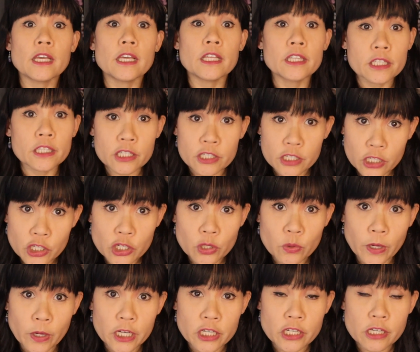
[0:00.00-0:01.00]
In this
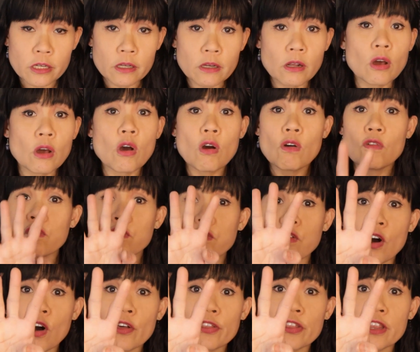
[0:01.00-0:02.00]
situation,
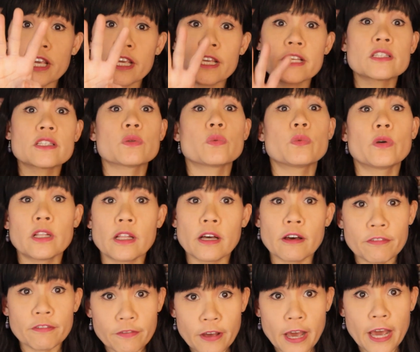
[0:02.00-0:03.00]
four things will
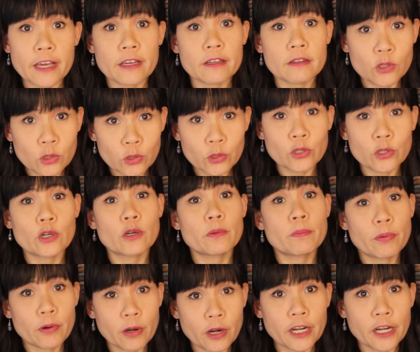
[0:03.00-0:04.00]
affect your
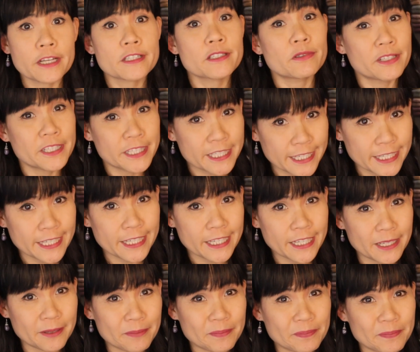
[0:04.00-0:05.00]
product's
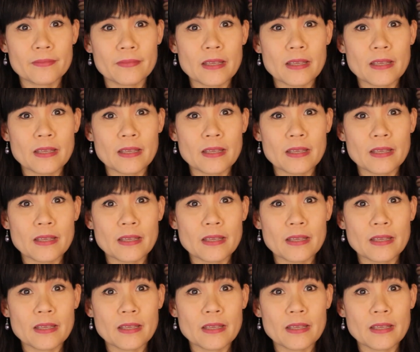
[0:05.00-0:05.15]
rancidity.